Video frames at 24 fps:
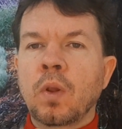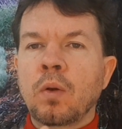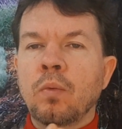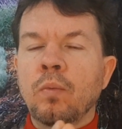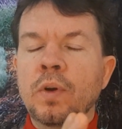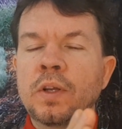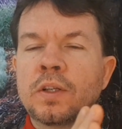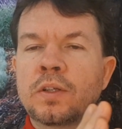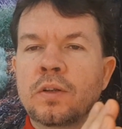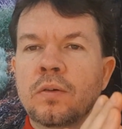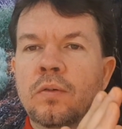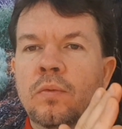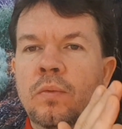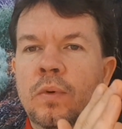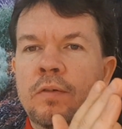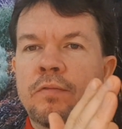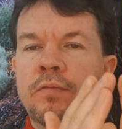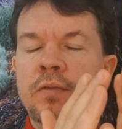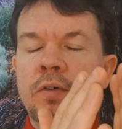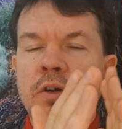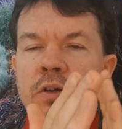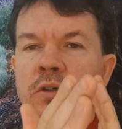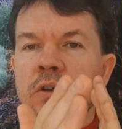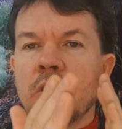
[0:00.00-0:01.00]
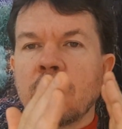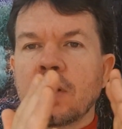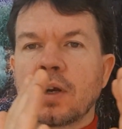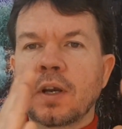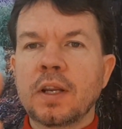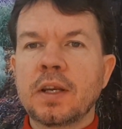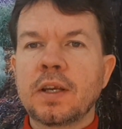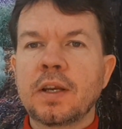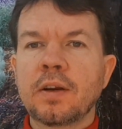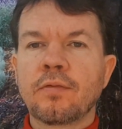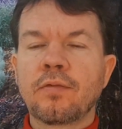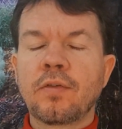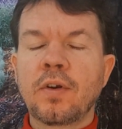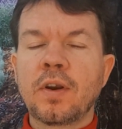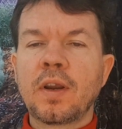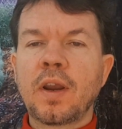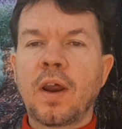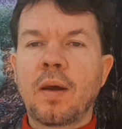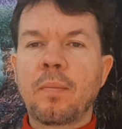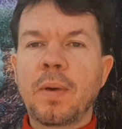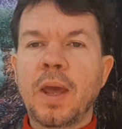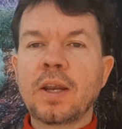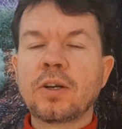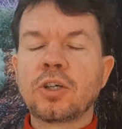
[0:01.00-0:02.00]
we first look at different
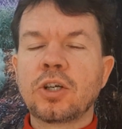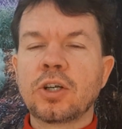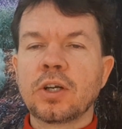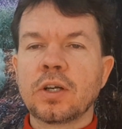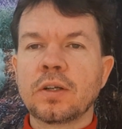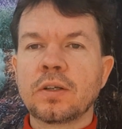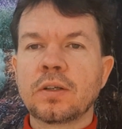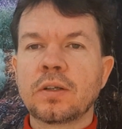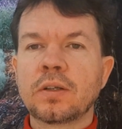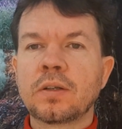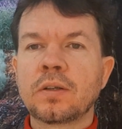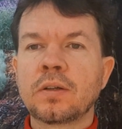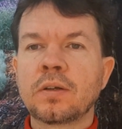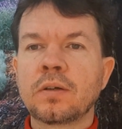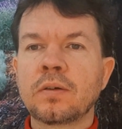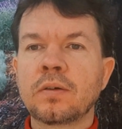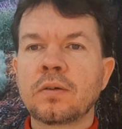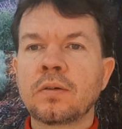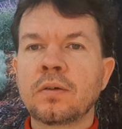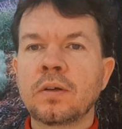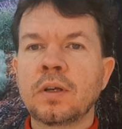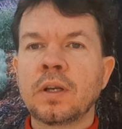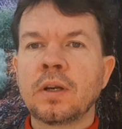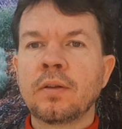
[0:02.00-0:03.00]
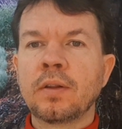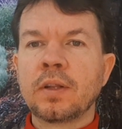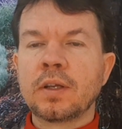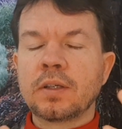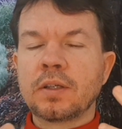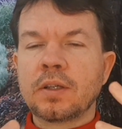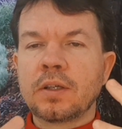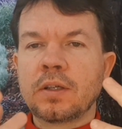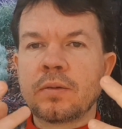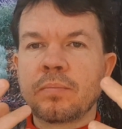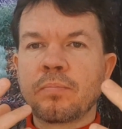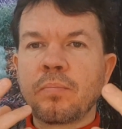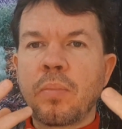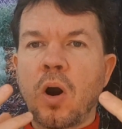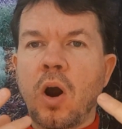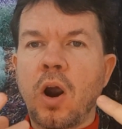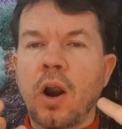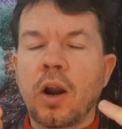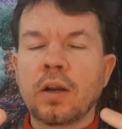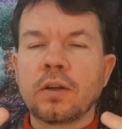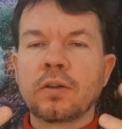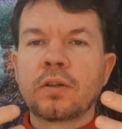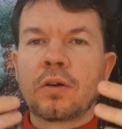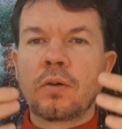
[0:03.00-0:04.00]
dimensions. You know, this is
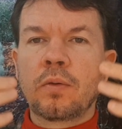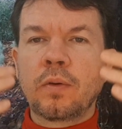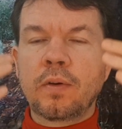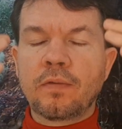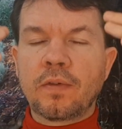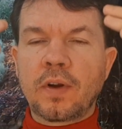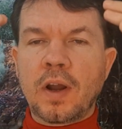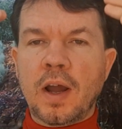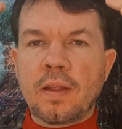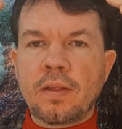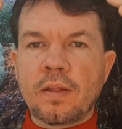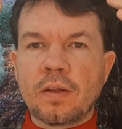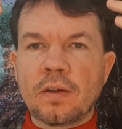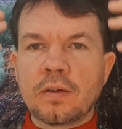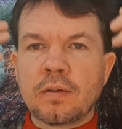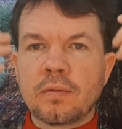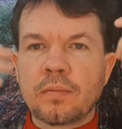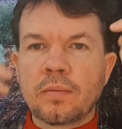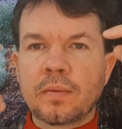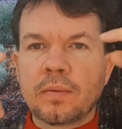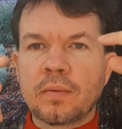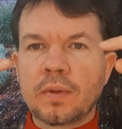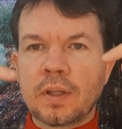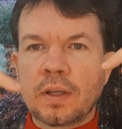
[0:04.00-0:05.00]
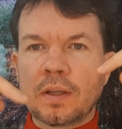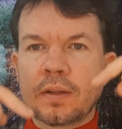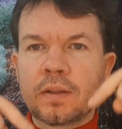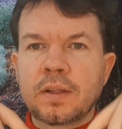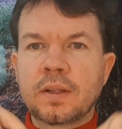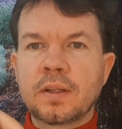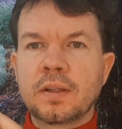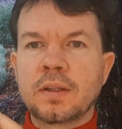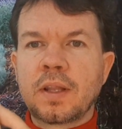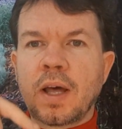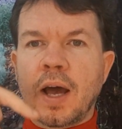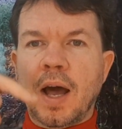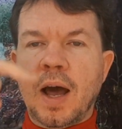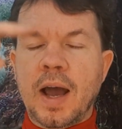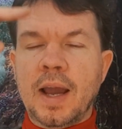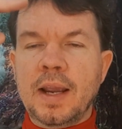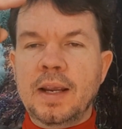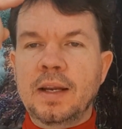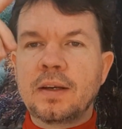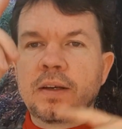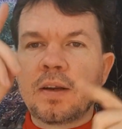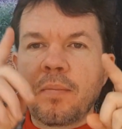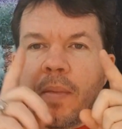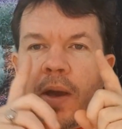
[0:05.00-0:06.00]
part, so we've got the
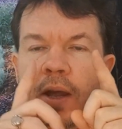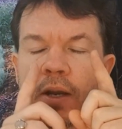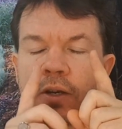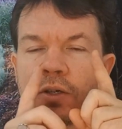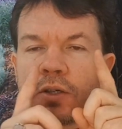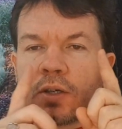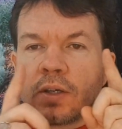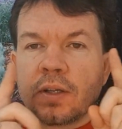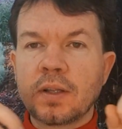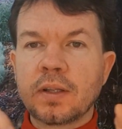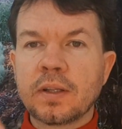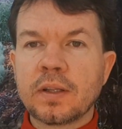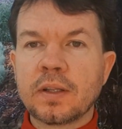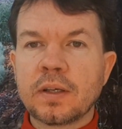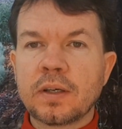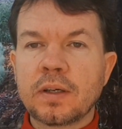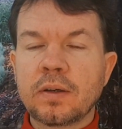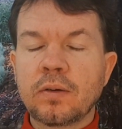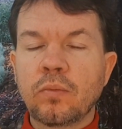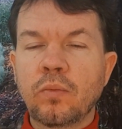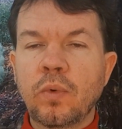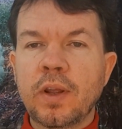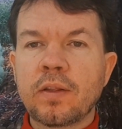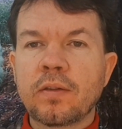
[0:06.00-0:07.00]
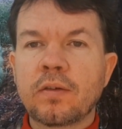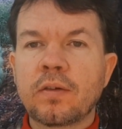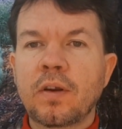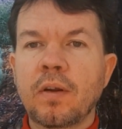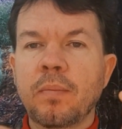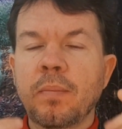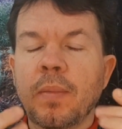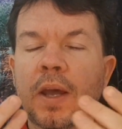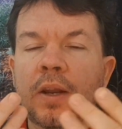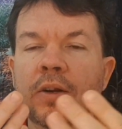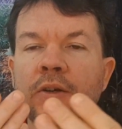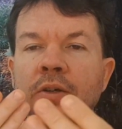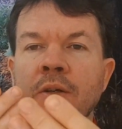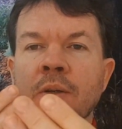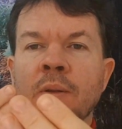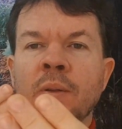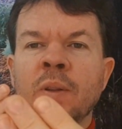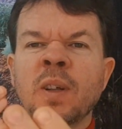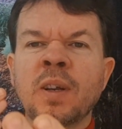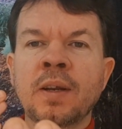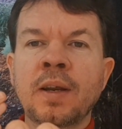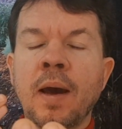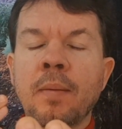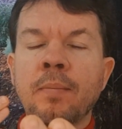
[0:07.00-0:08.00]
height dimension, the width dimension,
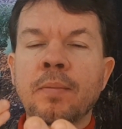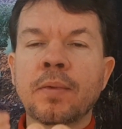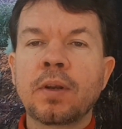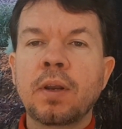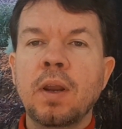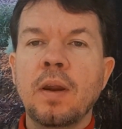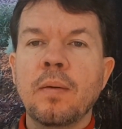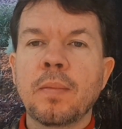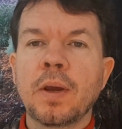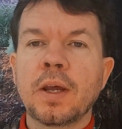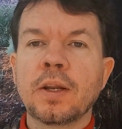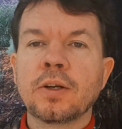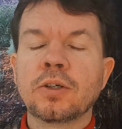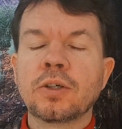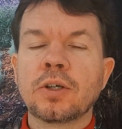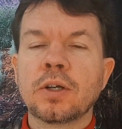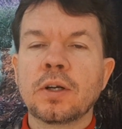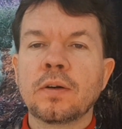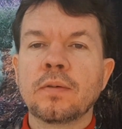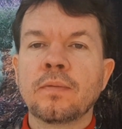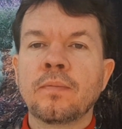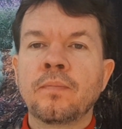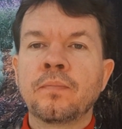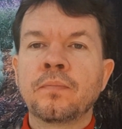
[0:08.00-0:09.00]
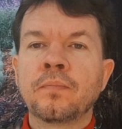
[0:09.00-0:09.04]
the depth dimension.